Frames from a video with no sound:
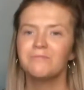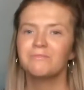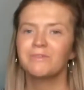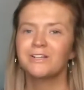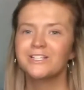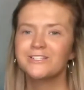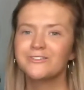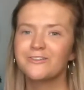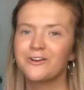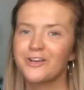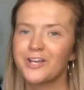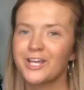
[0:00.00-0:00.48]
in my
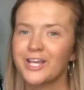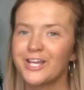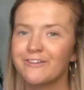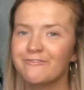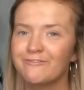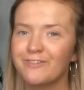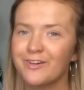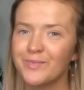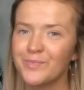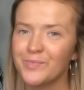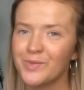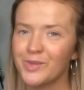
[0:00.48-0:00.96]
stocking
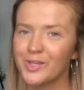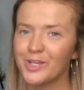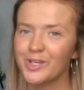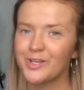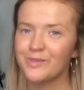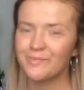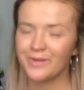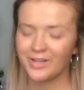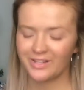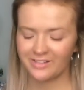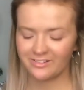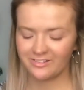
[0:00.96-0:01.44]
from
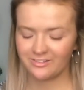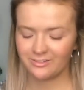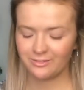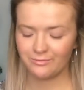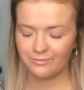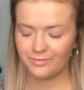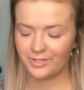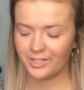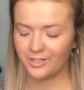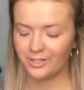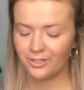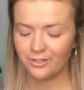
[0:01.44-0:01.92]
Lou, back to
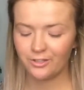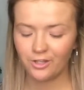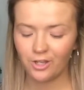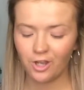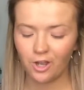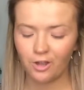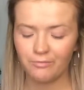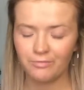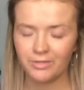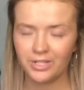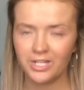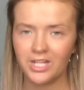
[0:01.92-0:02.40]
something Lou
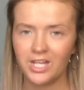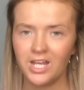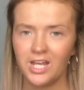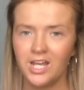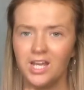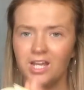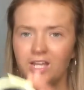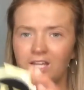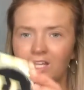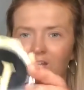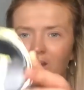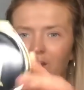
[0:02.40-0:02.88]
got me,
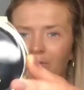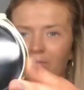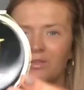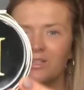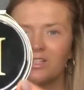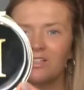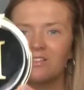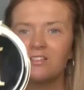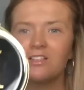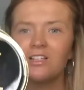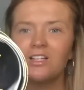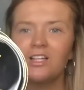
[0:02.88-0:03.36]
he got me
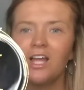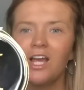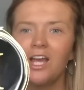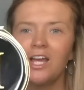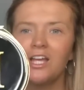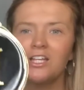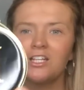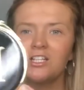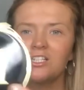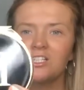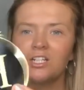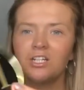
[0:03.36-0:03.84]
this little
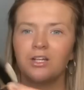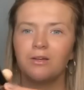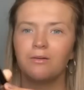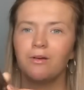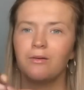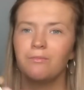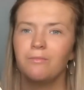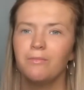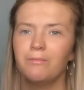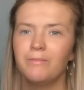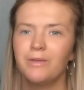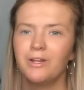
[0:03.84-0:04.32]
H
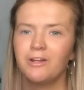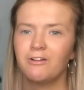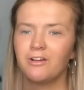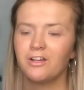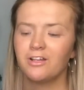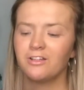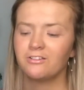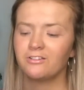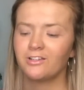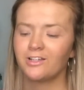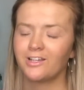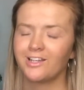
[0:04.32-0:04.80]

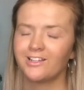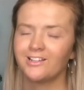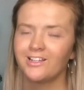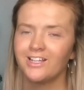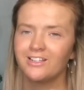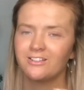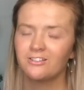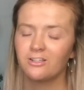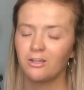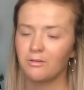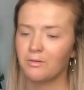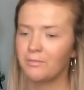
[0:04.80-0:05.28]
mirror so I can
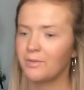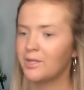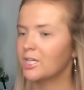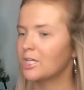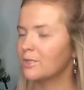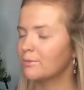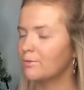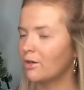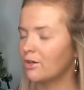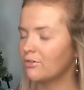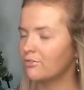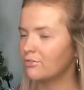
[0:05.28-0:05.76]
like top my
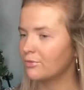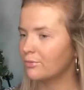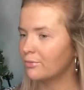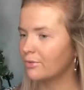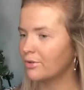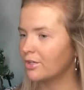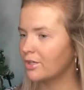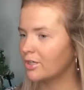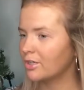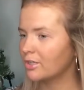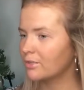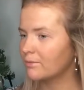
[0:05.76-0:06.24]
makeup off at
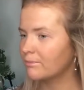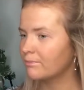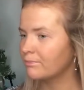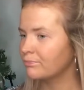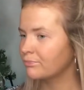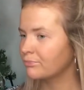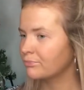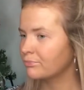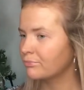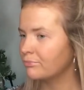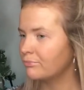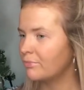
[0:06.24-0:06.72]
work,
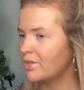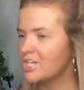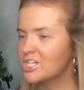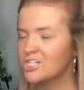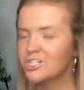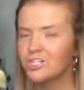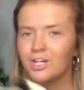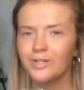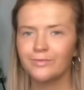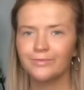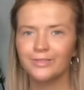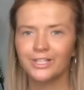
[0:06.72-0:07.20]
make
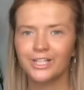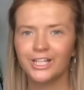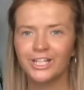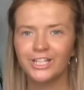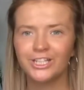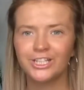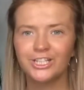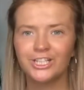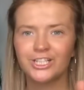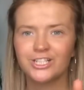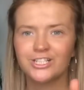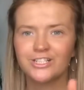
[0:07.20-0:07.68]
sure I'm
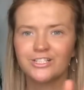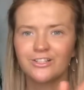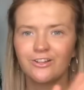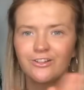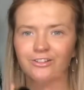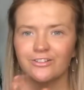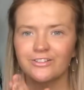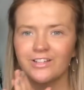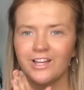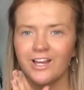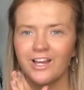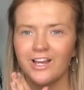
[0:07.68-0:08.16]
looking luscious
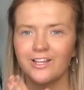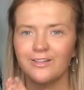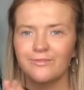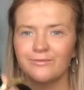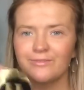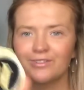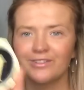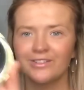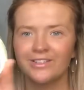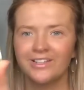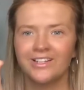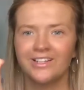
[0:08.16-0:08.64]
all
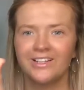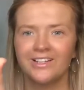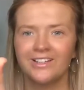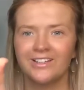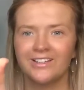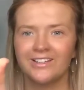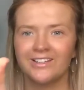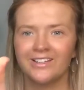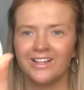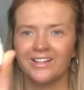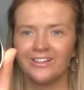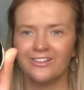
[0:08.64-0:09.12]
times.
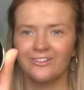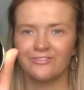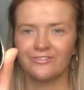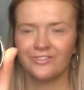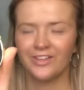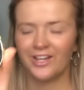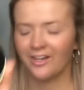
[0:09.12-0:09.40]
Love